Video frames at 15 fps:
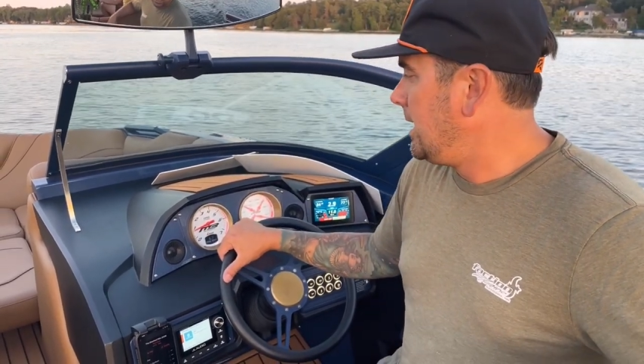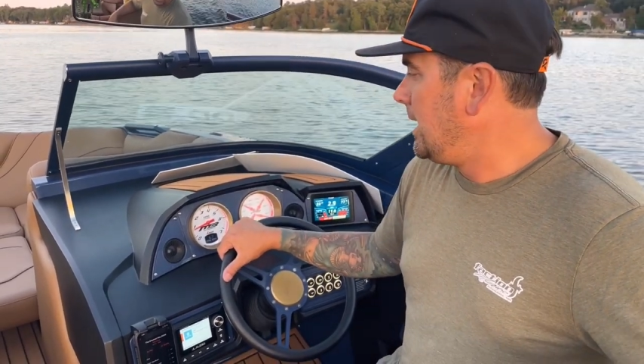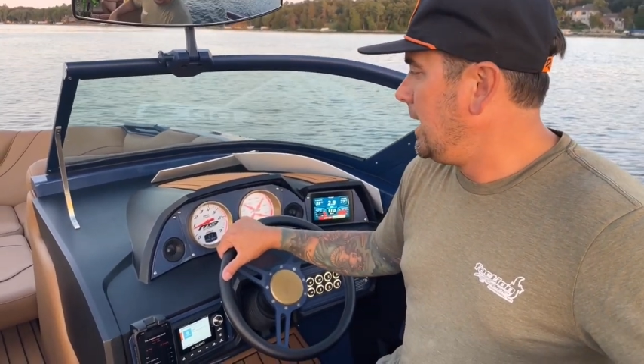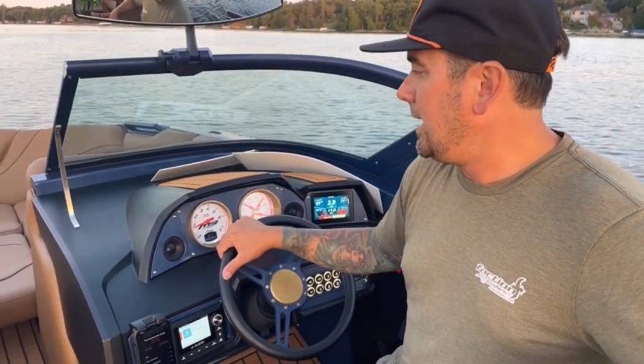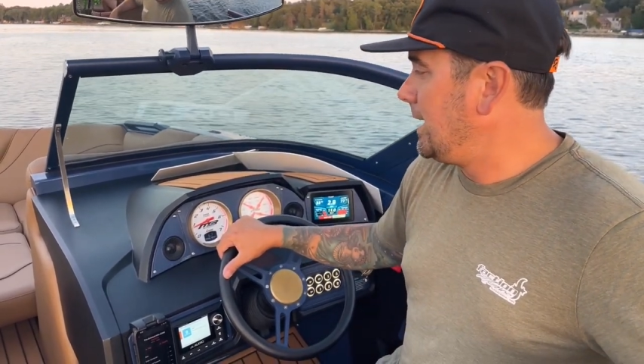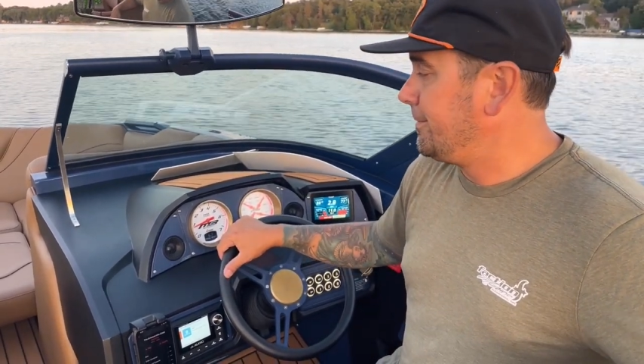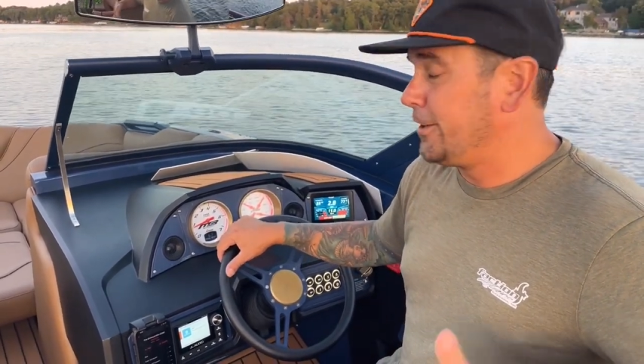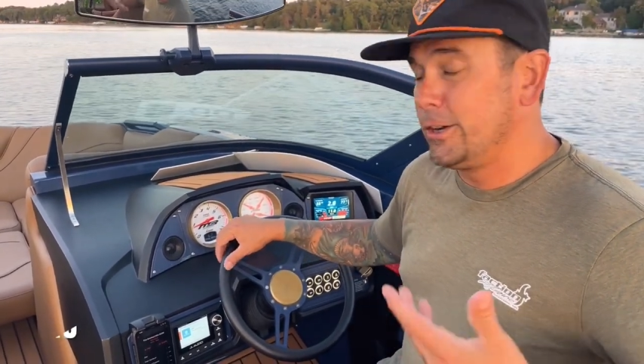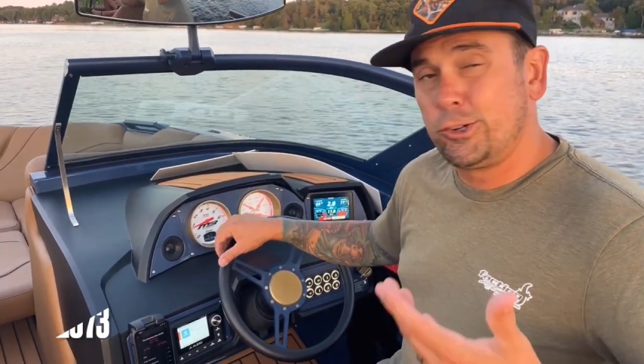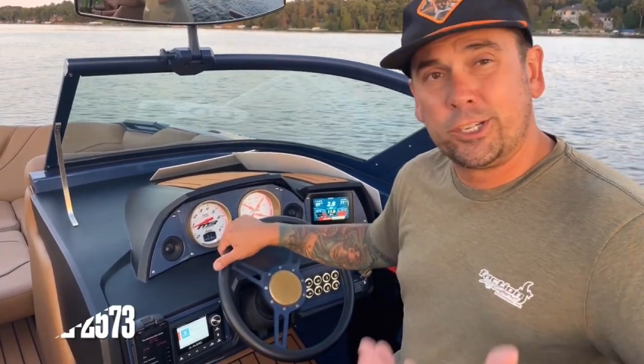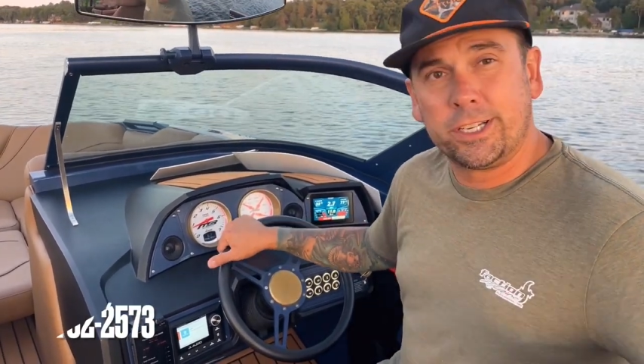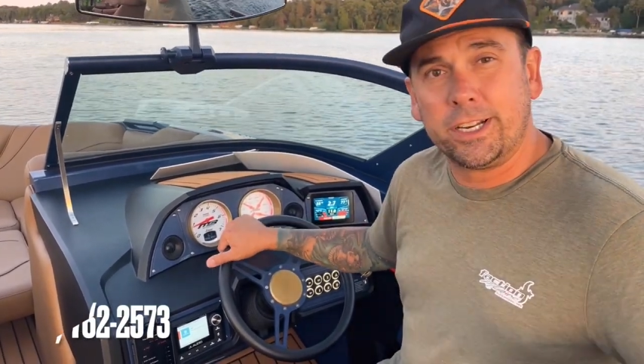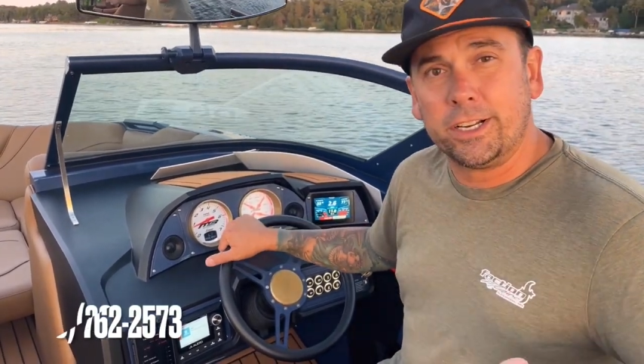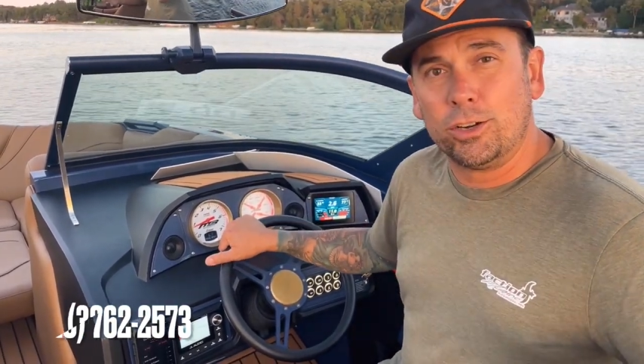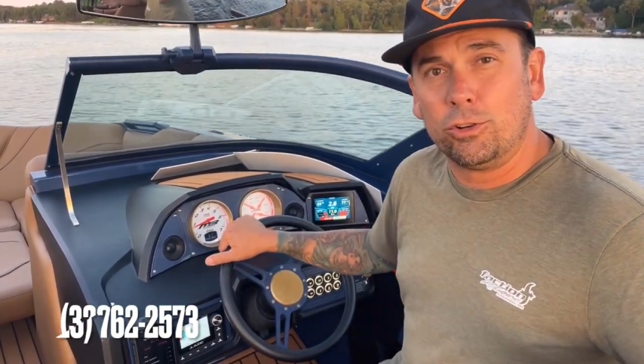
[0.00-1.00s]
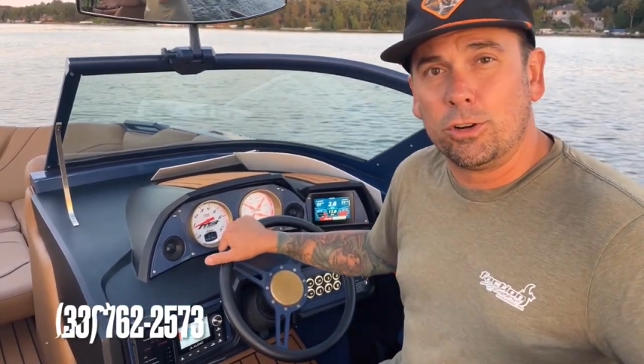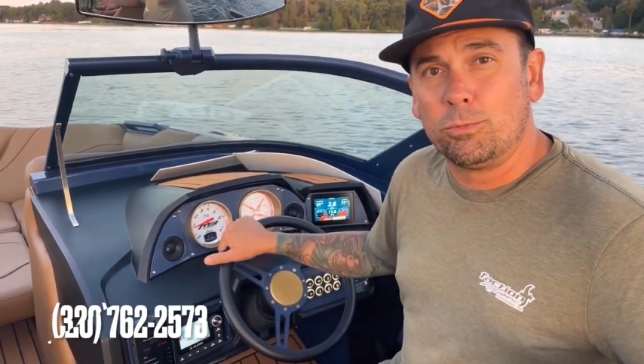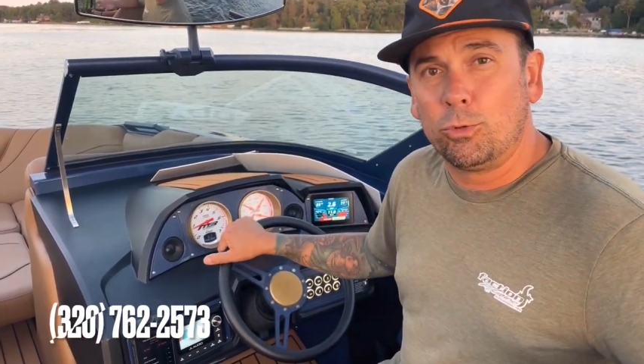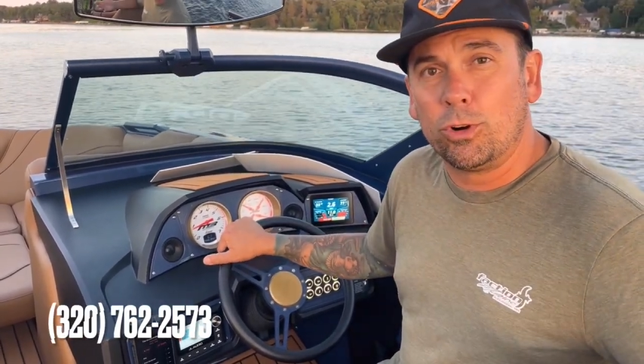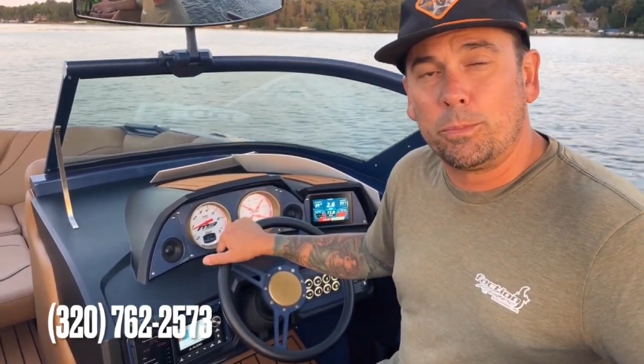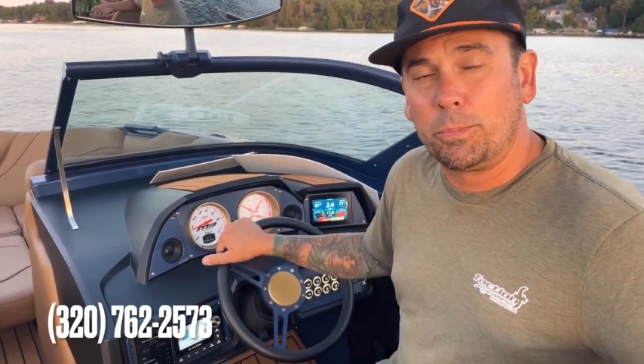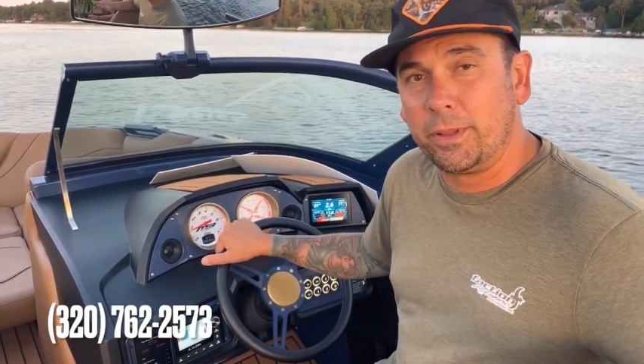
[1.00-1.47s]
Uh, if you're interested in knowing
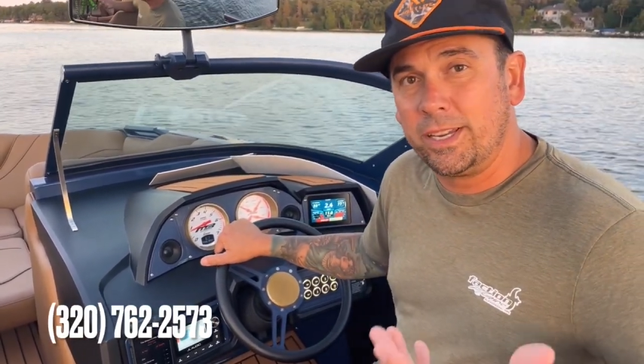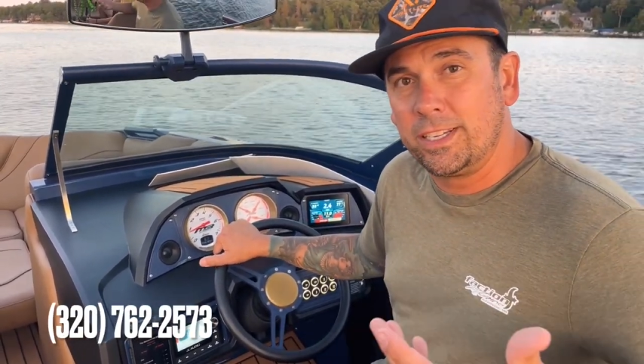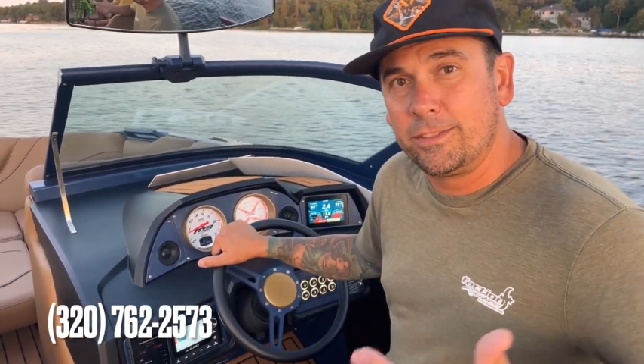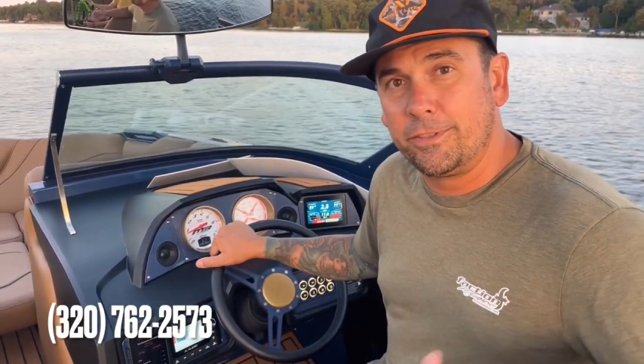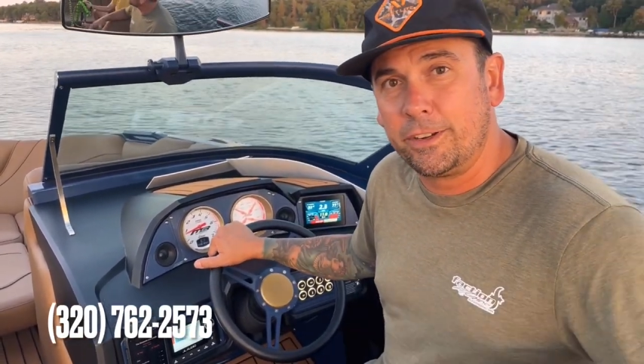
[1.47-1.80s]
more, please